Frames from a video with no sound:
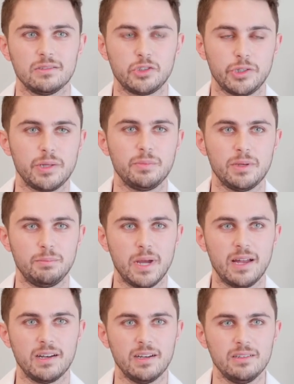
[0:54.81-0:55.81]
treatment
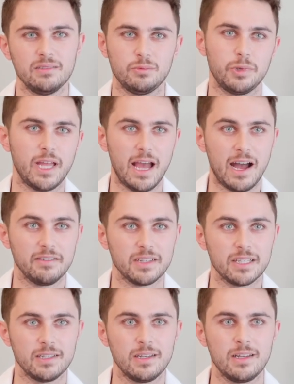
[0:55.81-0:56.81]
better, we have
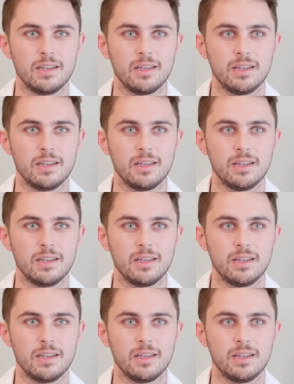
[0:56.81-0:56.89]
it.